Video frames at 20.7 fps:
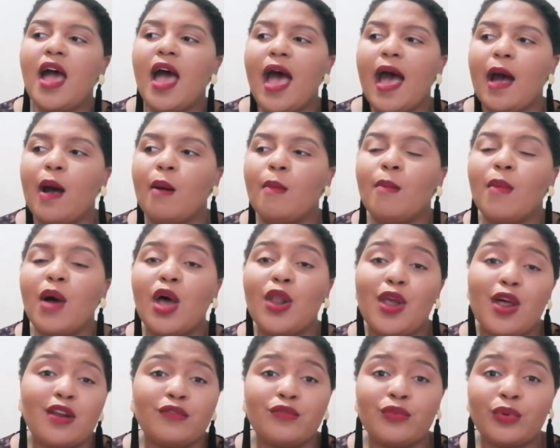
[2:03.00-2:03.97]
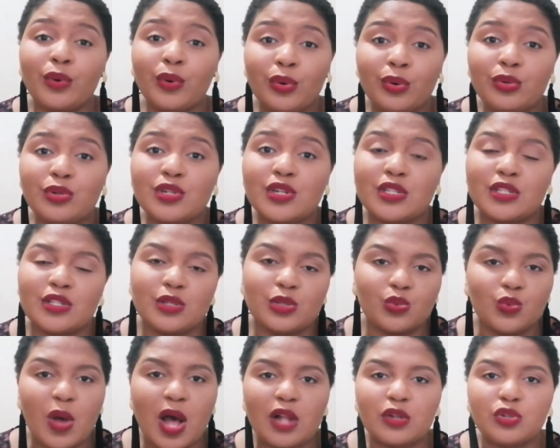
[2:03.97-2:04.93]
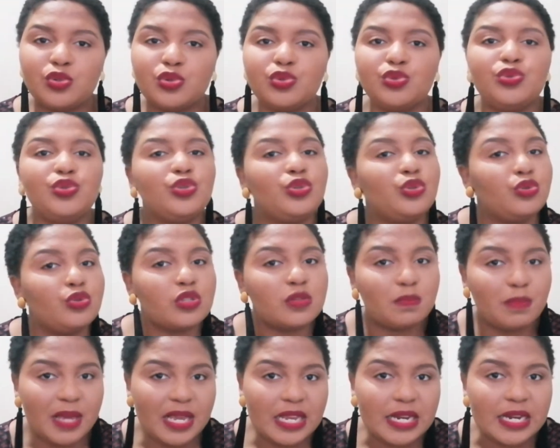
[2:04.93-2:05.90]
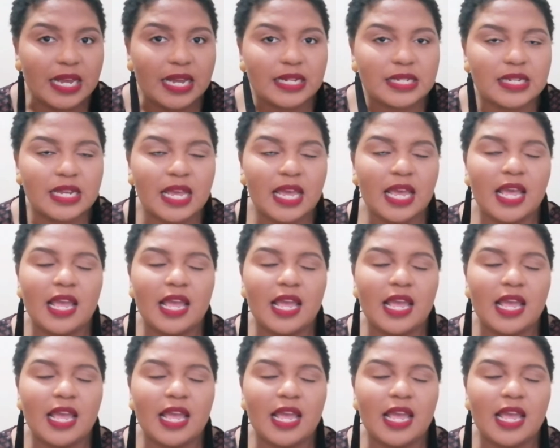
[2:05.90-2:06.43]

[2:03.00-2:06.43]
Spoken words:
a lot of recruiters as well do use PNet.